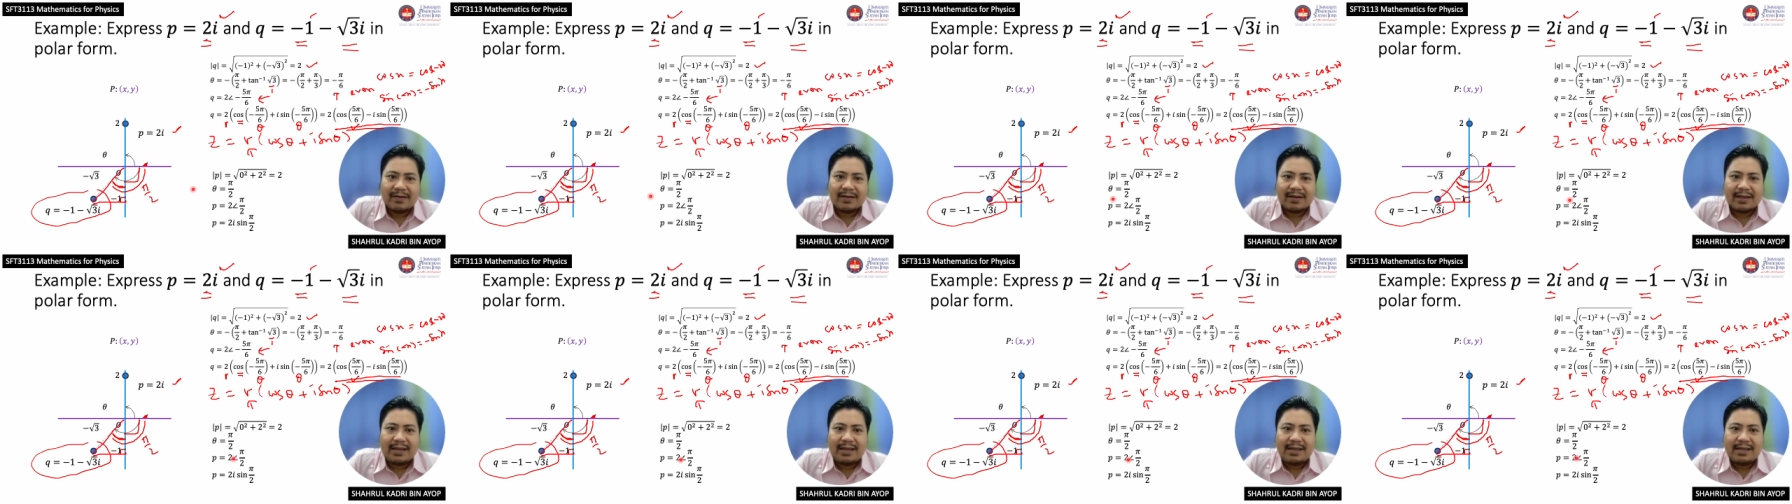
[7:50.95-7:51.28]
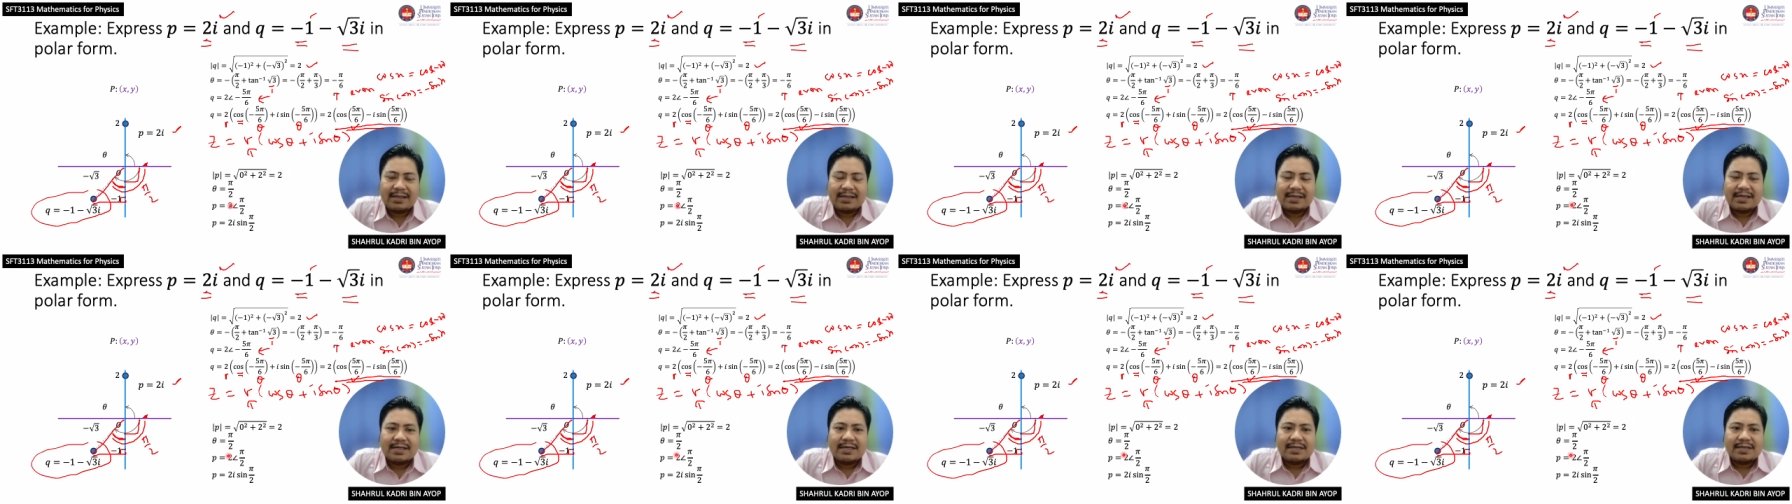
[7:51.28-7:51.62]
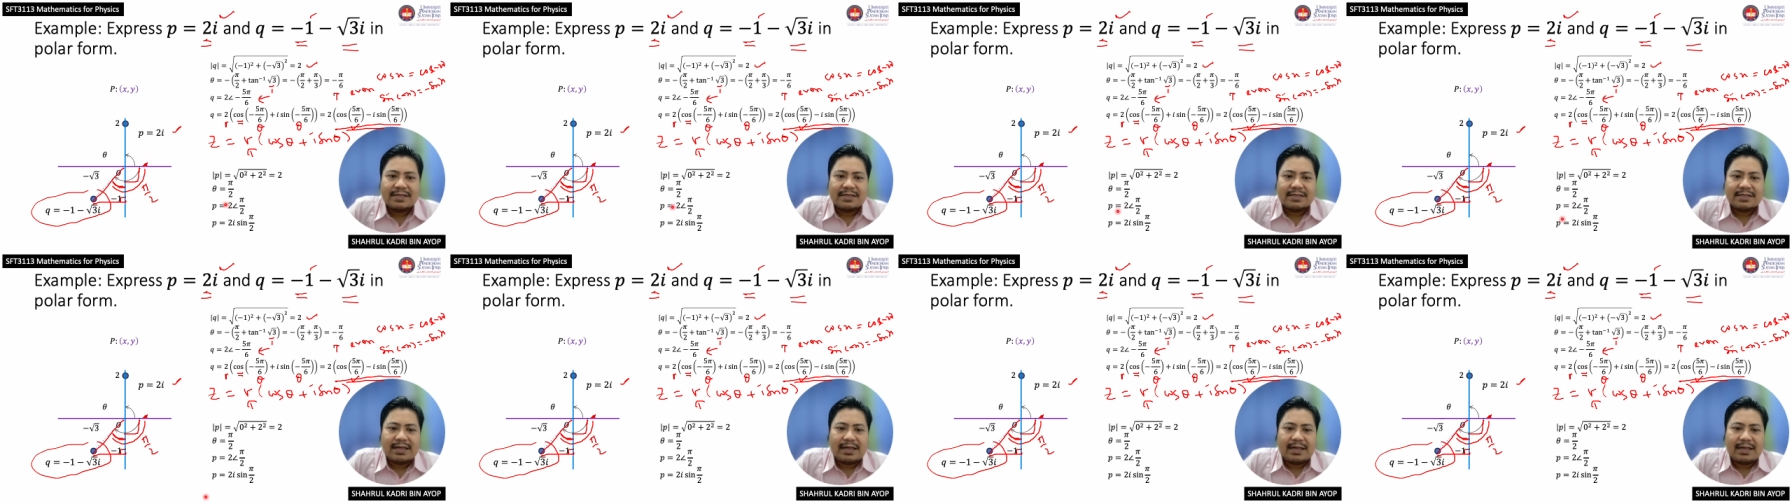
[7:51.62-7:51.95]
Okay,
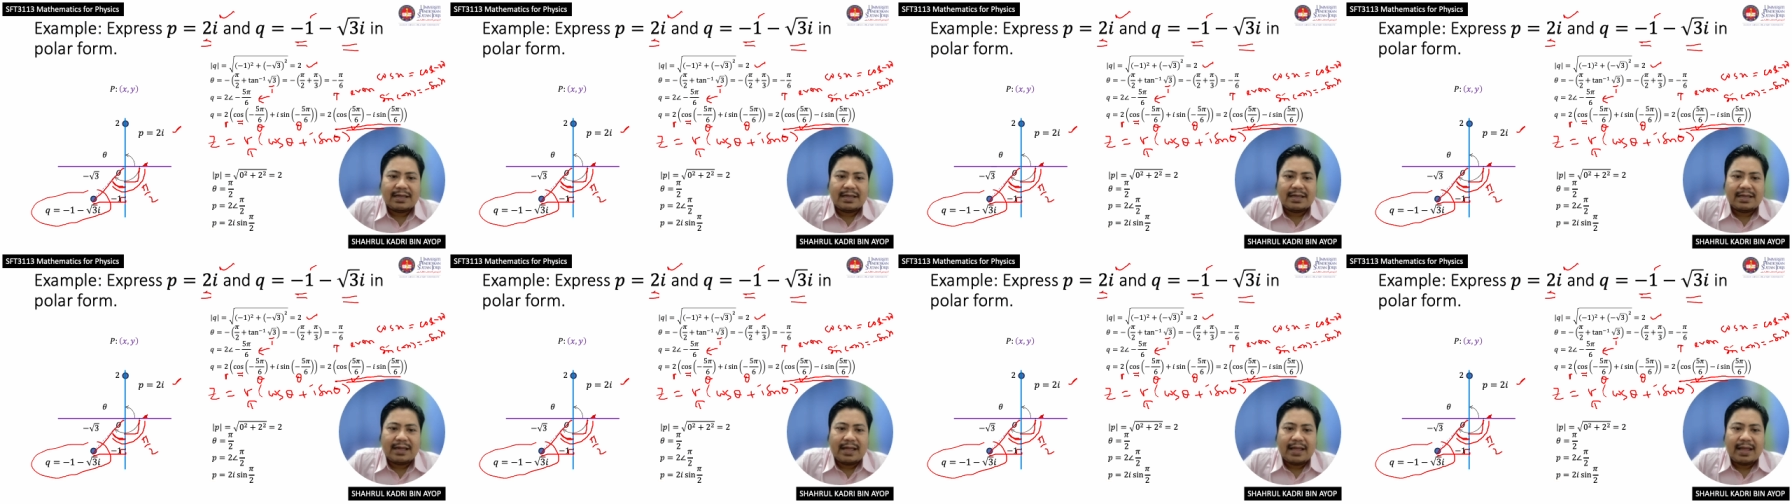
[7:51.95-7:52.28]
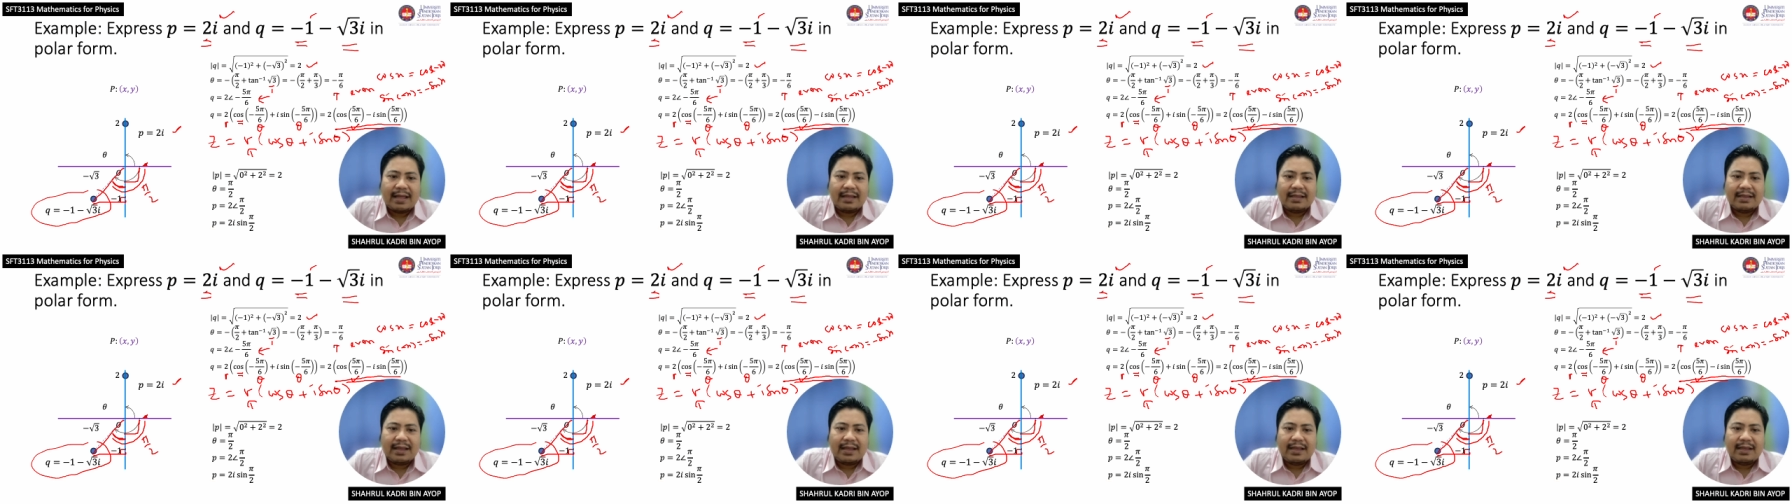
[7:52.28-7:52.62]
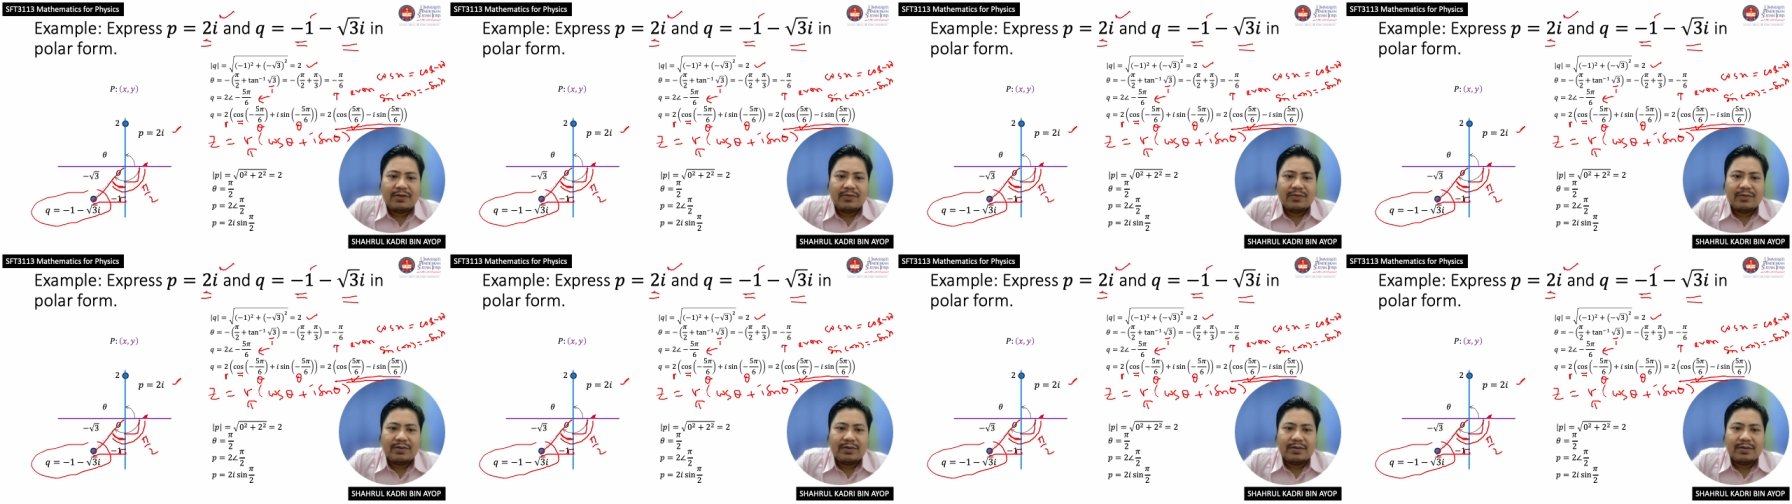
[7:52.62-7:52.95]
and
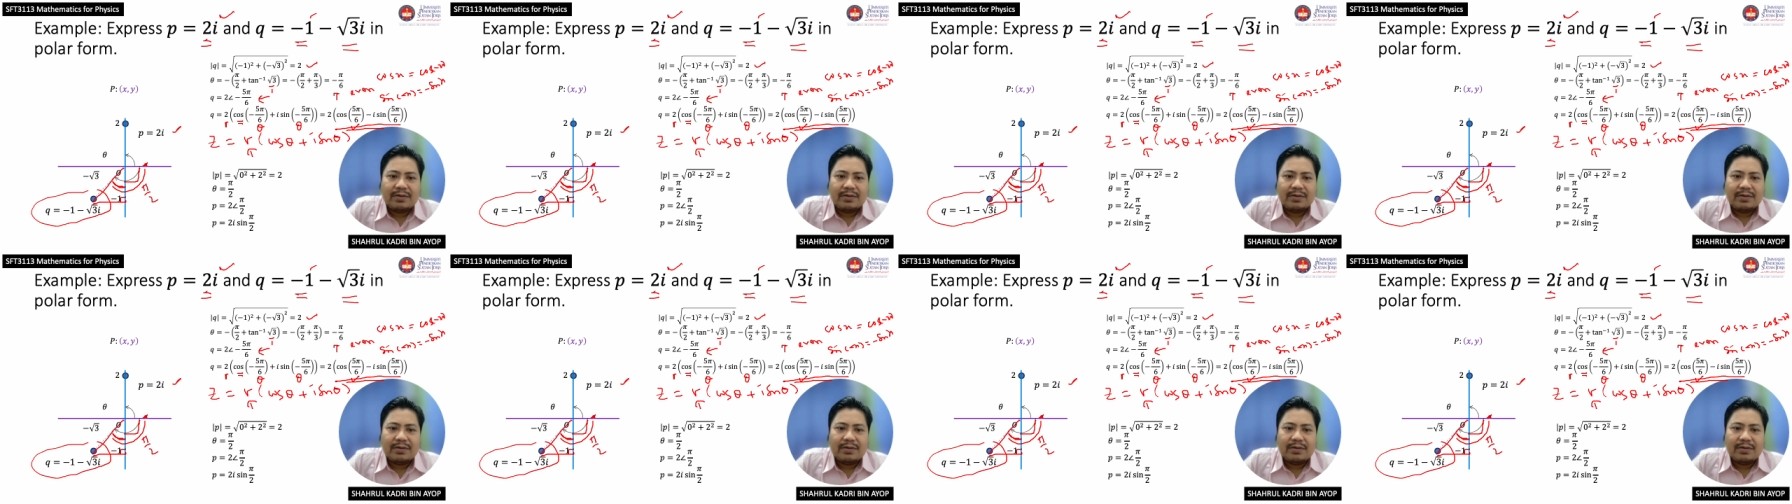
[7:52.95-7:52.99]
then